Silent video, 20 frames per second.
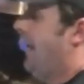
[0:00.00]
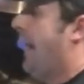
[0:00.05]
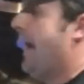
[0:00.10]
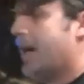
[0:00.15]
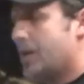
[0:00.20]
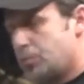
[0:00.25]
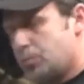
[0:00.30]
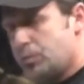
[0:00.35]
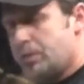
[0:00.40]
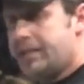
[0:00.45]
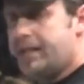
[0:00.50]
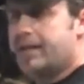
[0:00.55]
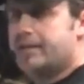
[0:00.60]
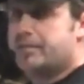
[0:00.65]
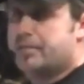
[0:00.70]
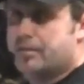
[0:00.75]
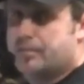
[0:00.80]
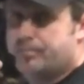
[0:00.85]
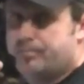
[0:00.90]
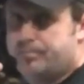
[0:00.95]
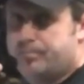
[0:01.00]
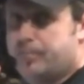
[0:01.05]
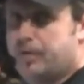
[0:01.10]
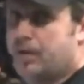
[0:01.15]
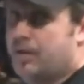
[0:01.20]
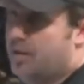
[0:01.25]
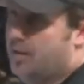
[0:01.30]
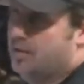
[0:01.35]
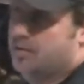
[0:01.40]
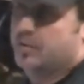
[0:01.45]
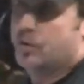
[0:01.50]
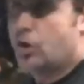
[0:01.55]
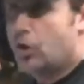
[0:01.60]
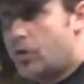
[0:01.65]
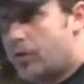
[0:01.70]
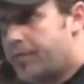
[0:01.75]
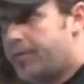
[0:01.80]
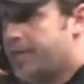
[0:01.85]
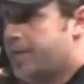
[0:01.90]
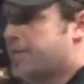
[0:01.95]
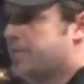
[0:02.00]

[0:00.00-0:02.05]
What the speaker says: As we get to learn